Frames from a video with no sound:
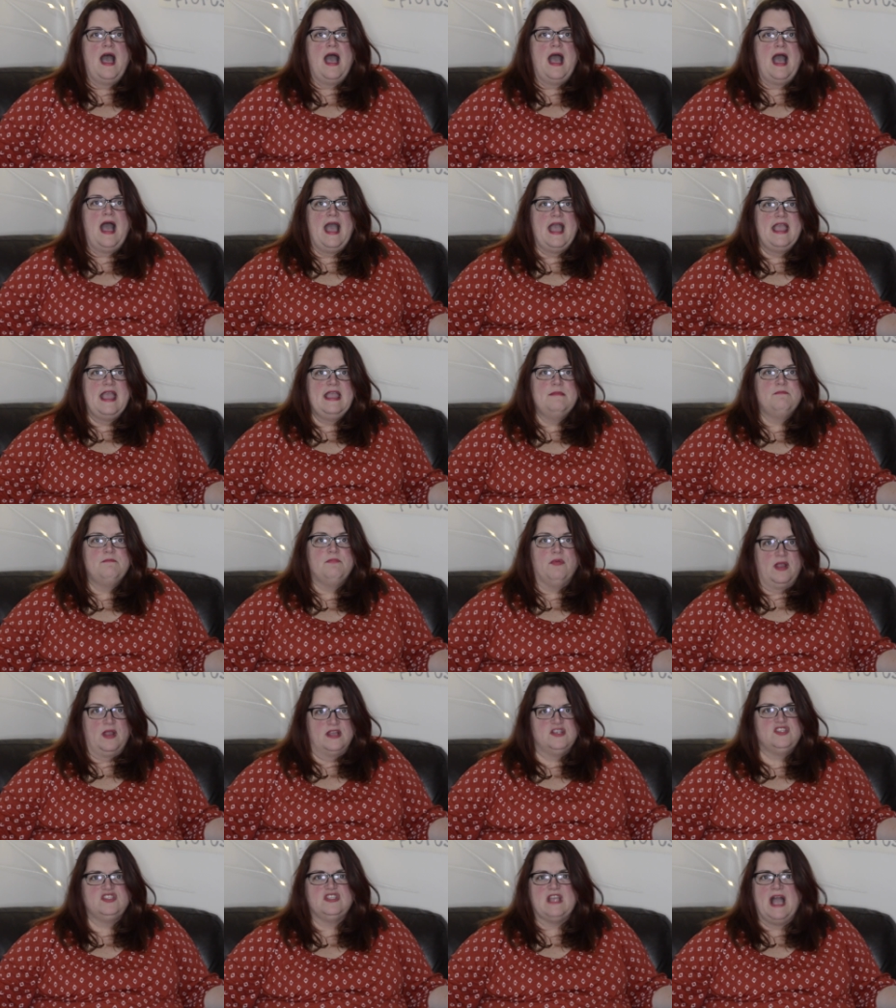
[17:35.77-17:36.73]
I
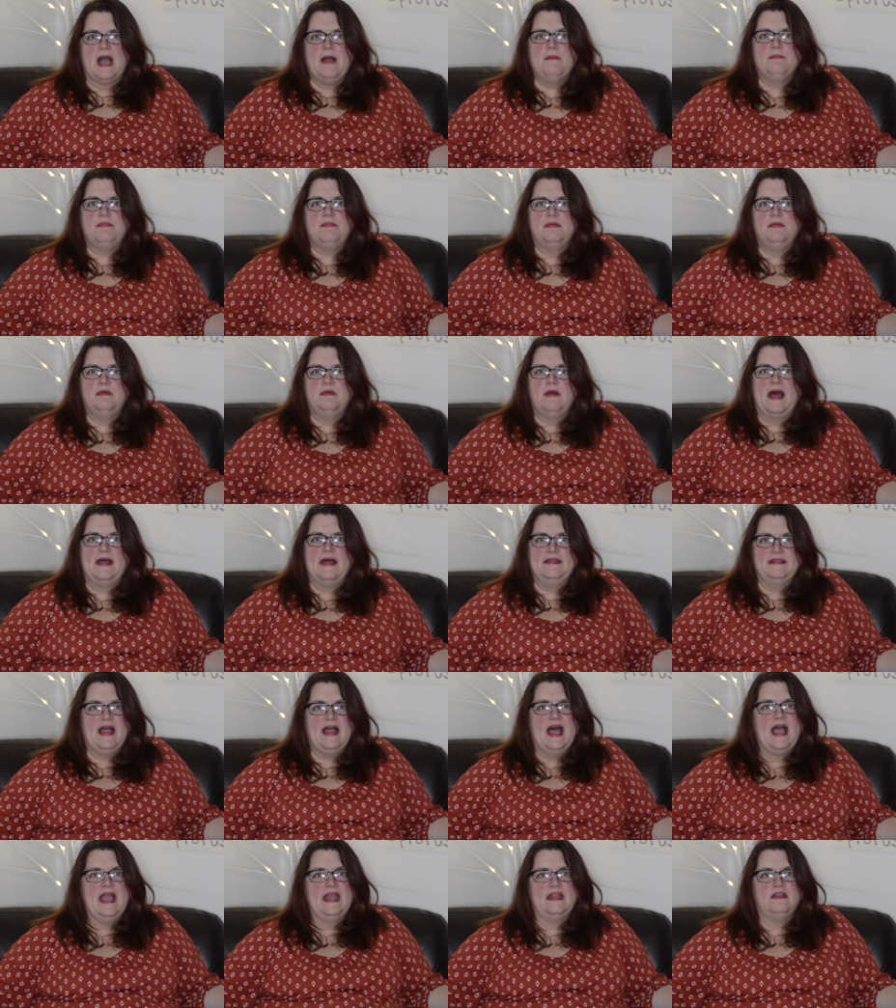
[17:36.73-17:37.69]
price shop
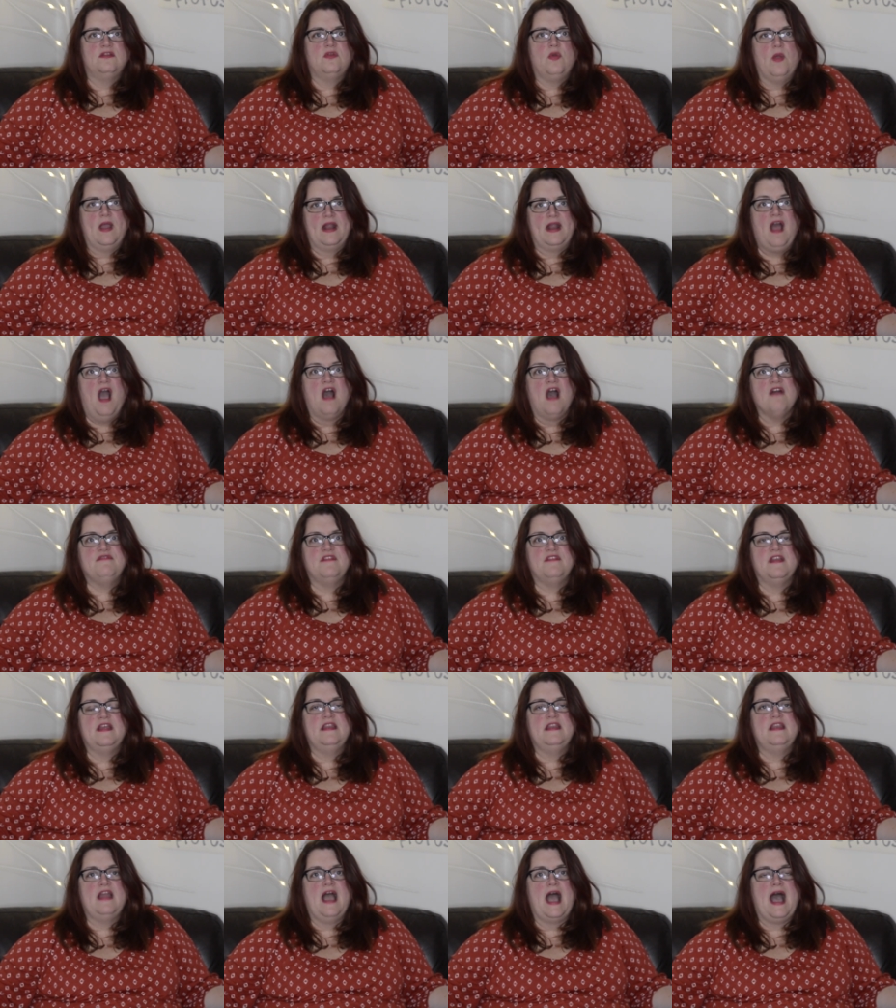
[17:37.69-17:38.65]
online quite
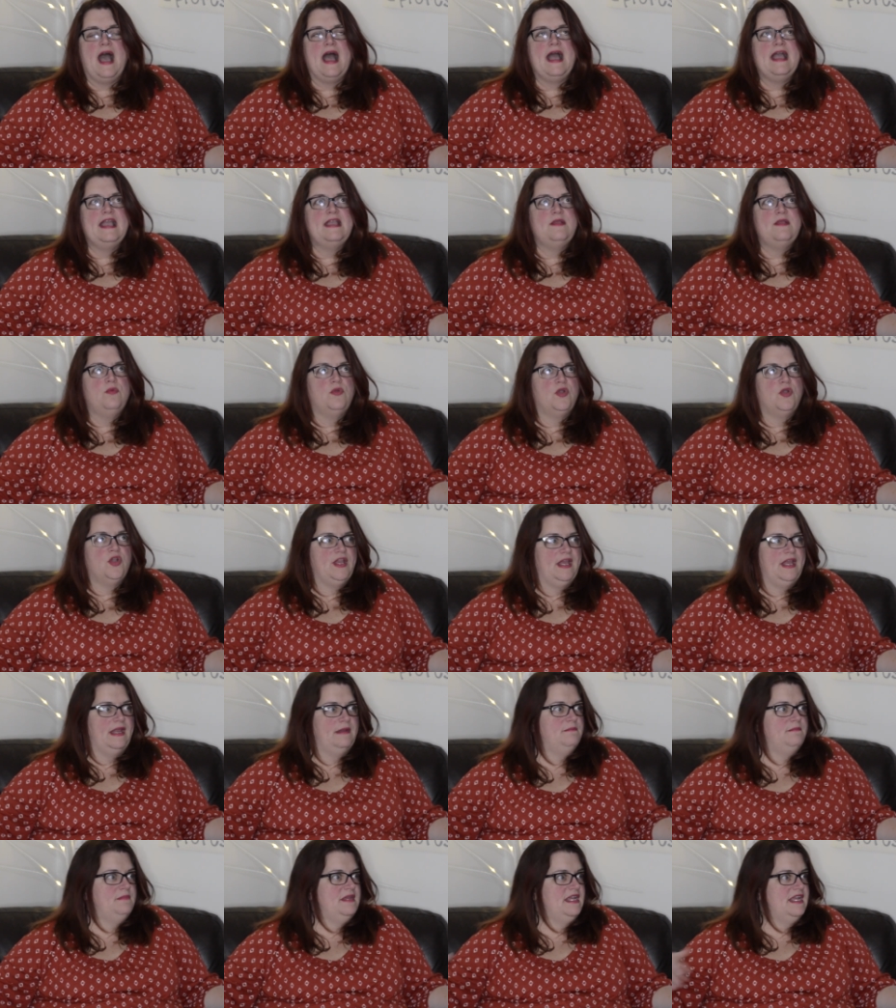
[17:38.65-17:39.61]
often. I
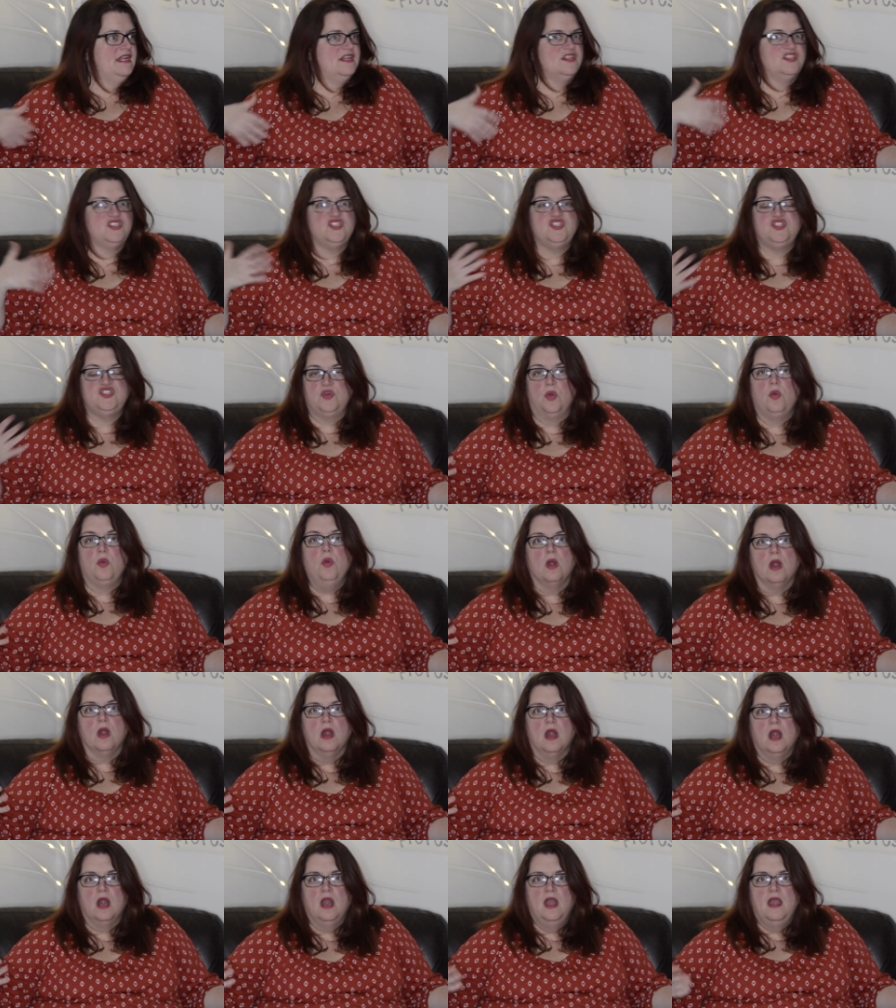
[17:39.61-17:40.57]
can be in a
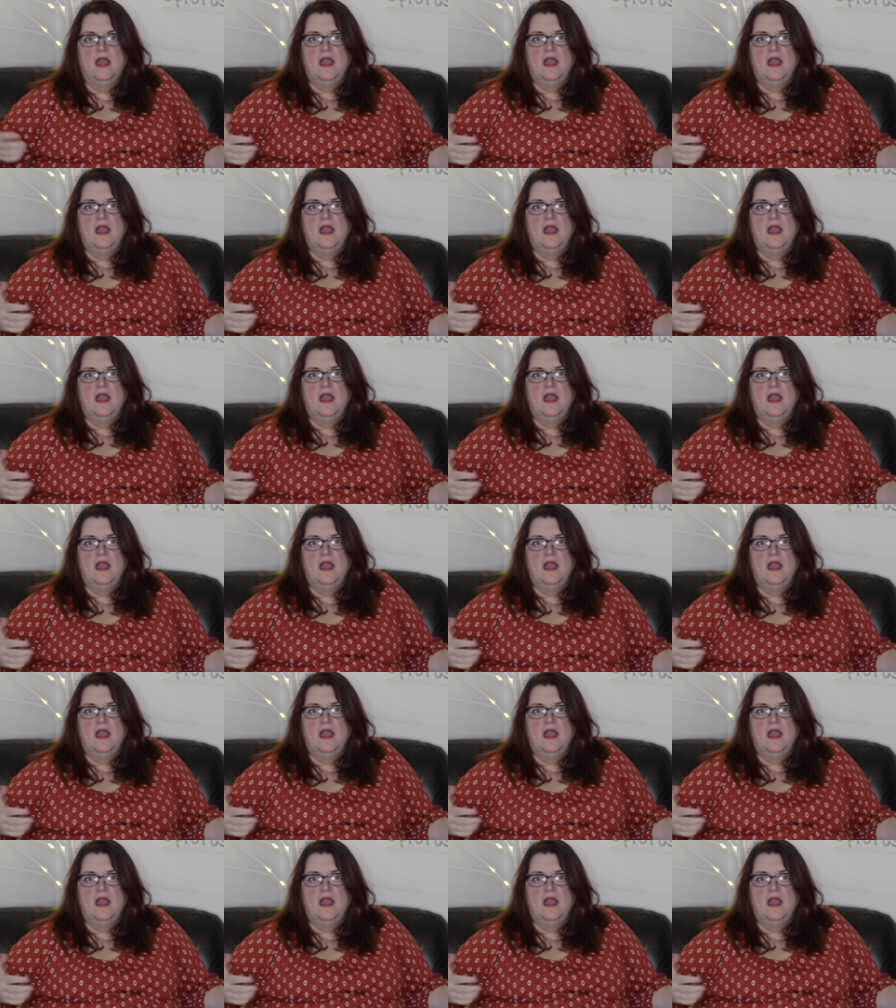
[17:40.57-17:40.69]
store